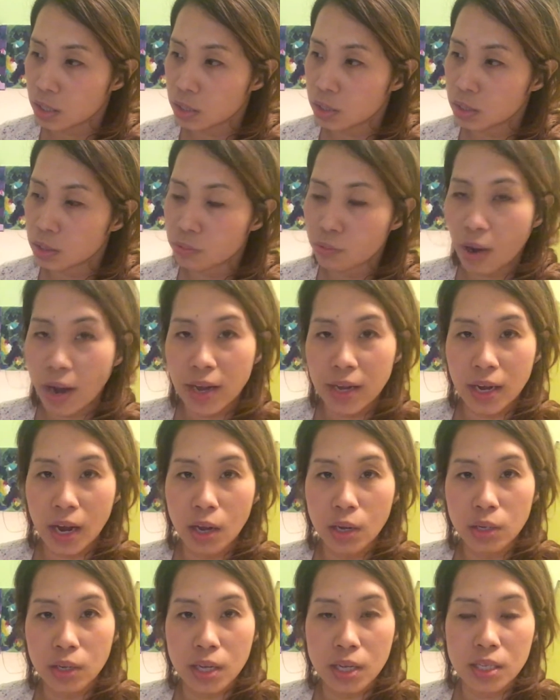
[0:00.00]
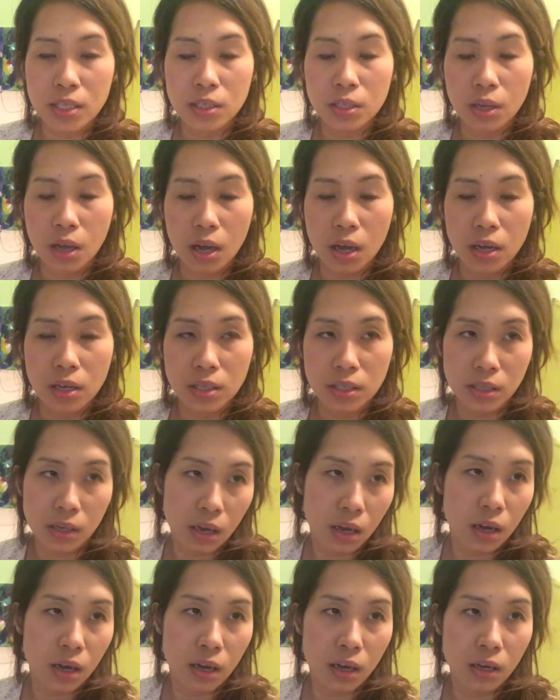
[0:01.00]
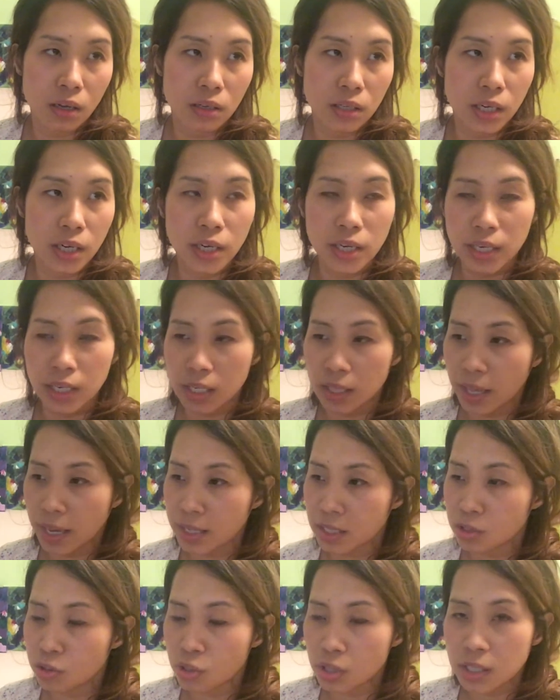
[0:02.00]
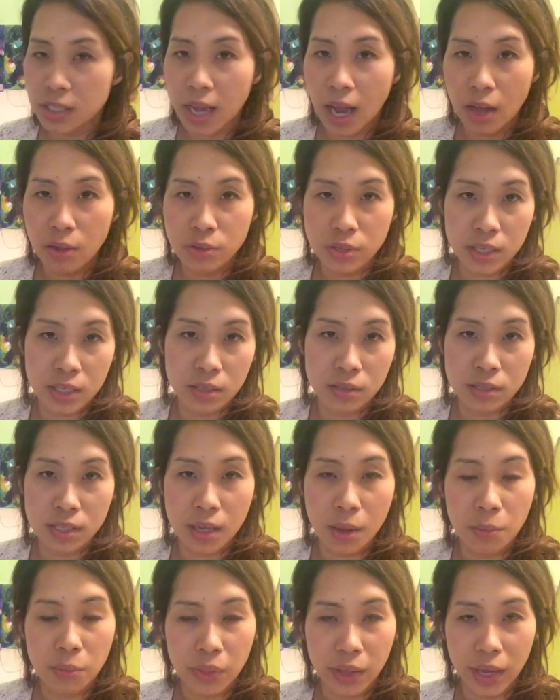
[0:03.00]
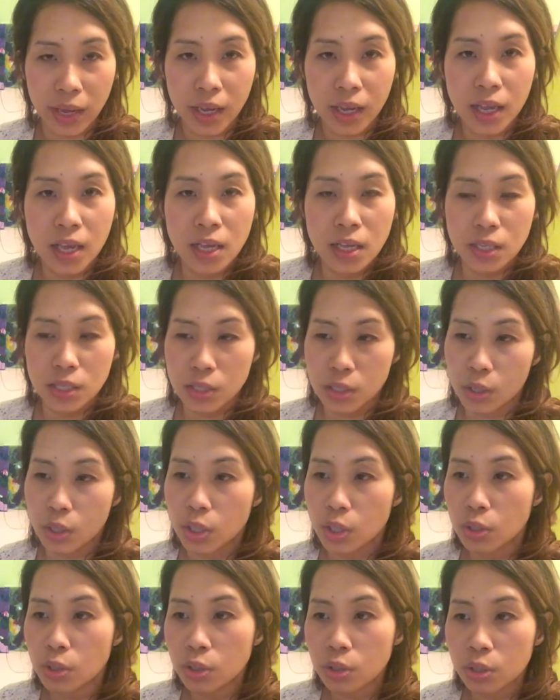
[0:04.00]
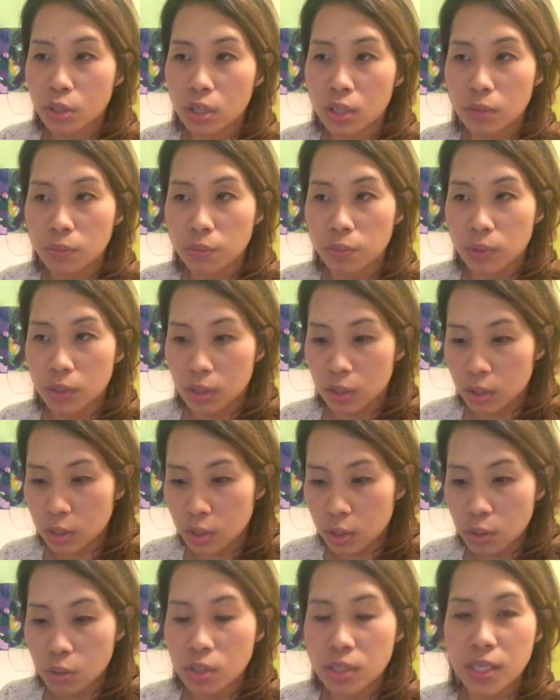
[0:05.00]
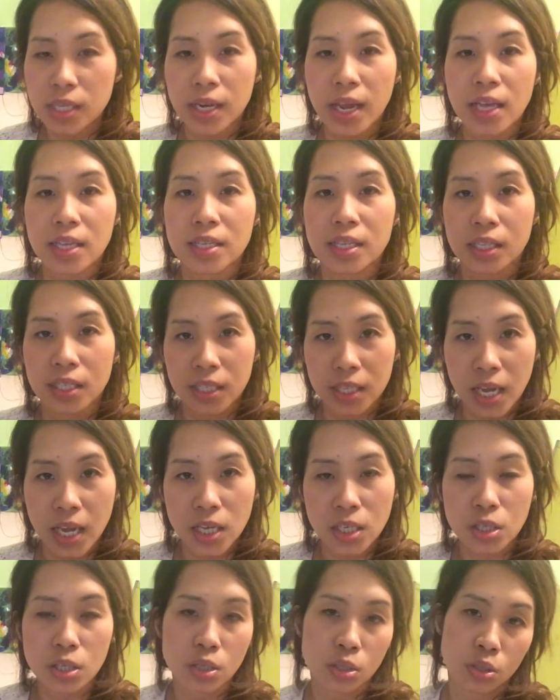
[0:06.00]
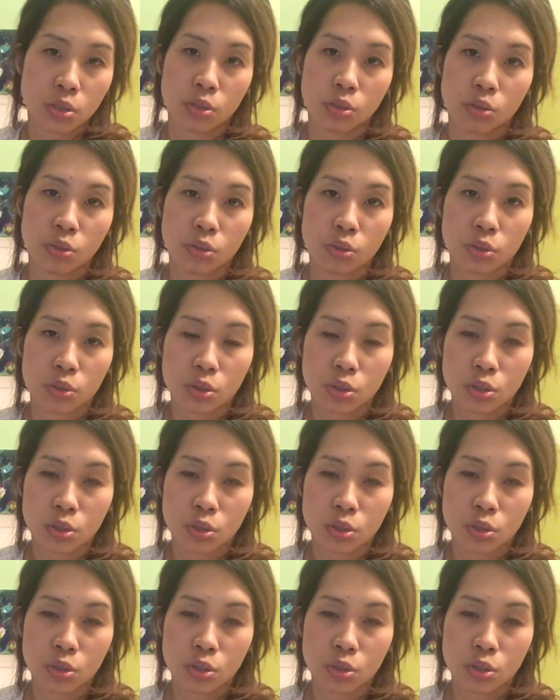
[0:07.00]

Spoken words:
right now you're earning like 3,000 or something, so you could use it as a gauge to